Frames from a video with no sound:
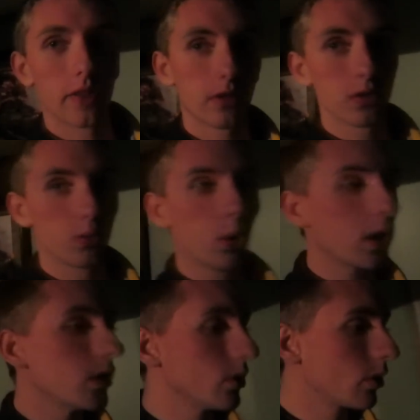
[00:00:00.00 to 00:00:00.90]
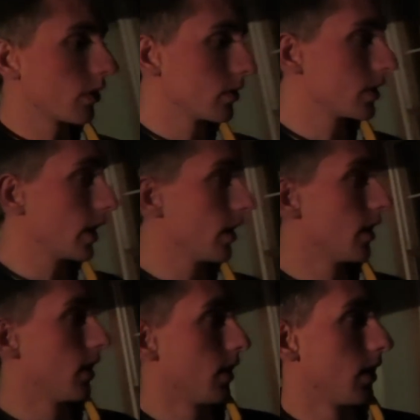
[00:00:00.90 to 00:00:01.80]
I think there's one due Thursday
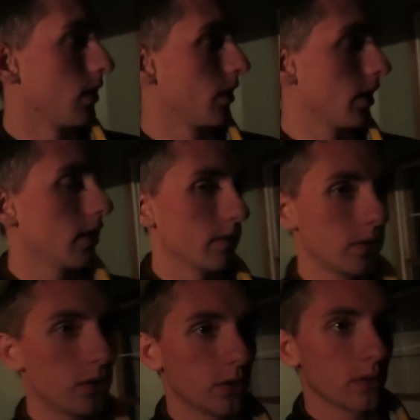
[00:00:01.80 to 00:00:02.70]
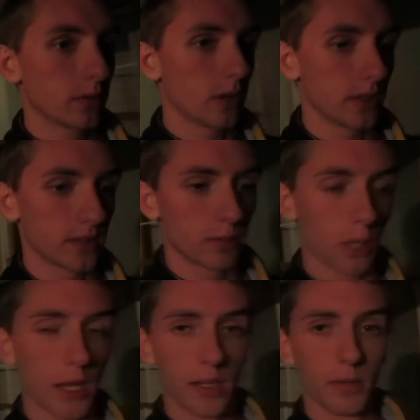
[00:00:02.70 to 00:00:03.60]
that I have to do on
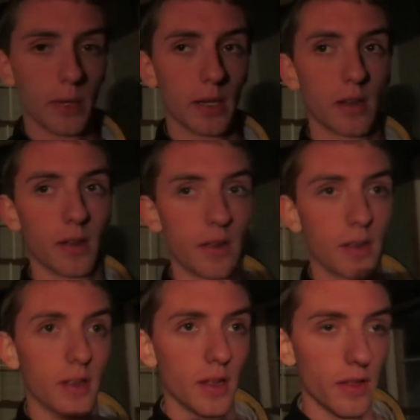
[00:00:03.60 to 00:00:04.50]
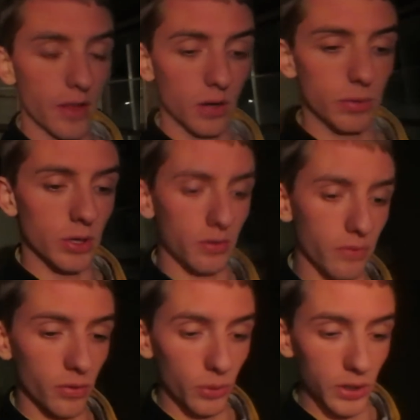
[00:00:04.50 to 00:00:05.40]
supply and demand. And then I'll be done
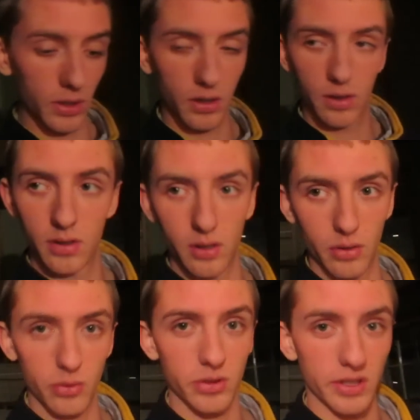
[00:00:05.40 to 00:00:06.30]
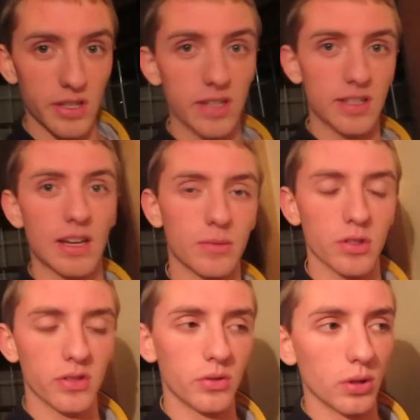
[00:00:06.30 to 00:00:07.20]
for the week. You know, those the
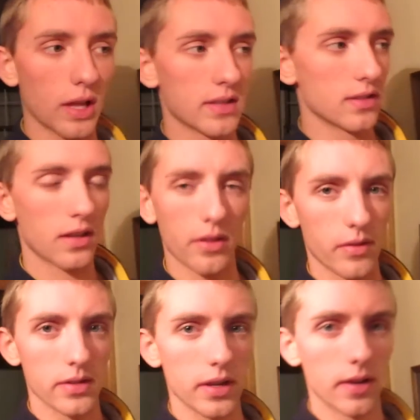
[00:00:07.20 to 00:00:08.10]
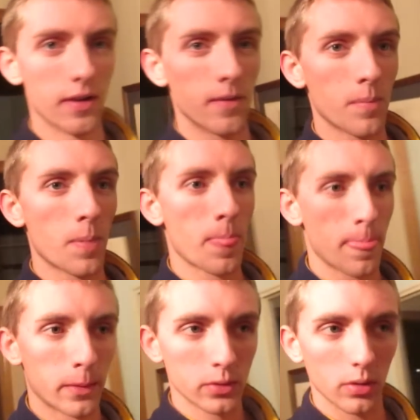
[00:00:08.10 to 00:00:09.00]
exams and the two classes on Thursday.
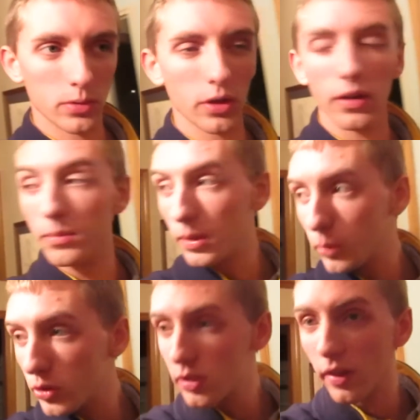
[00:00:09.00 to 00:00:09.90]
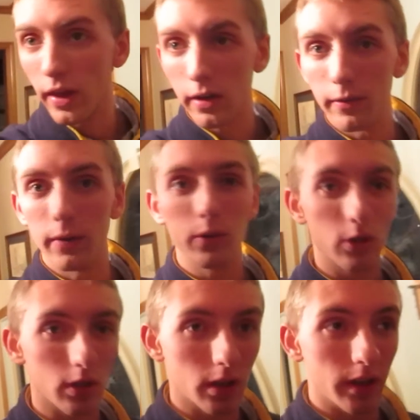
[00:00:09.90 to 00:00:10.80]
So I'm starting to be able to see the end of it,
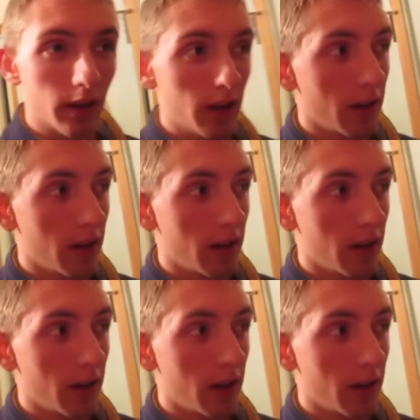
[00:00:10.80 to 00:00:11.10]
which is good.